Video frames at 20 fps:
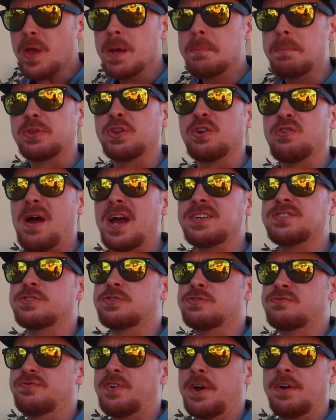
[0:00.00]
but the rice is
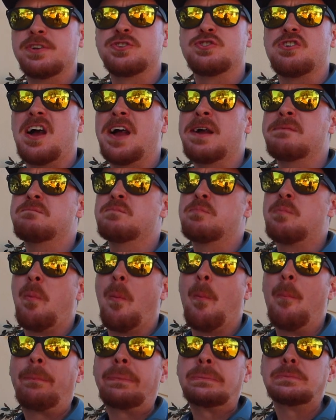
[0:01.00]
very dry.
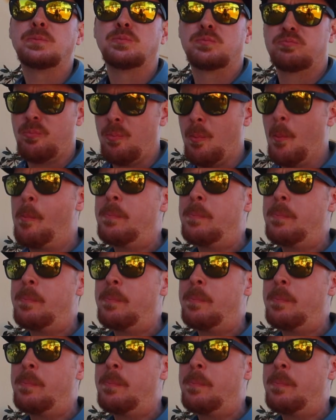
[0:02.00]
Really?